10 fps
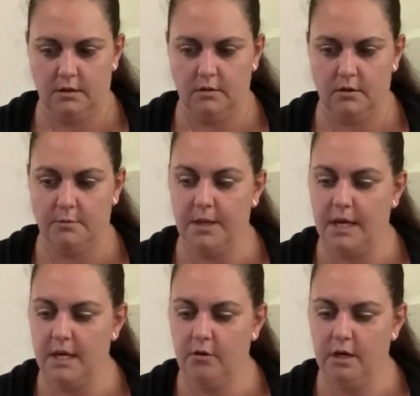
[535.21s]
Cute little
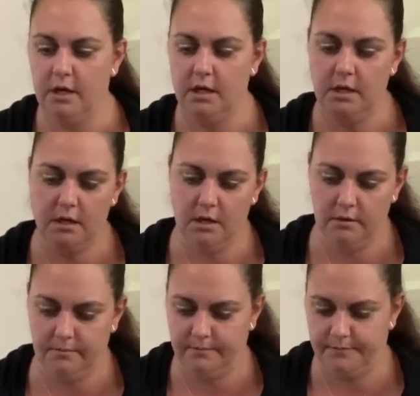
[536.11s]

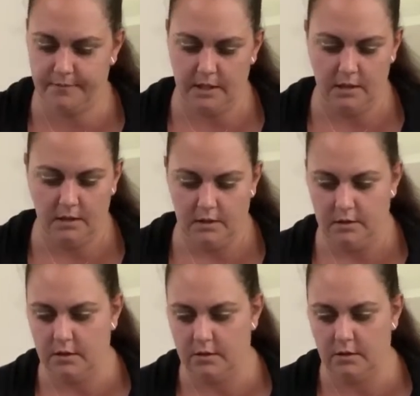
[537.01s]
penguin.
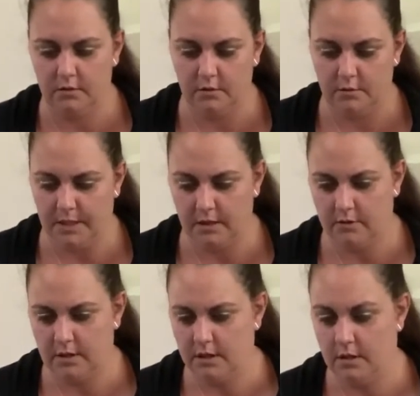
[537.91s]
Another cute little
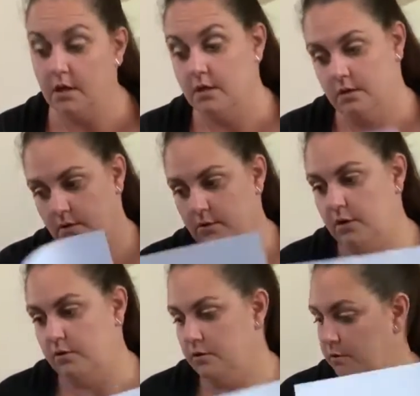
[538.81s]
penguin. Another
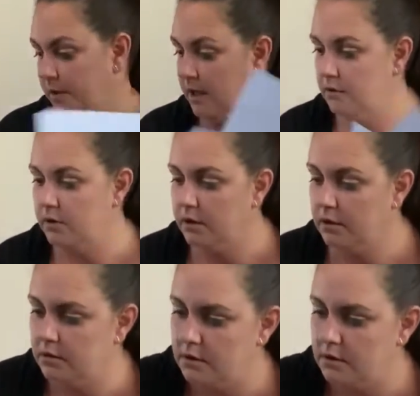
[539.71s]
cute little penguin.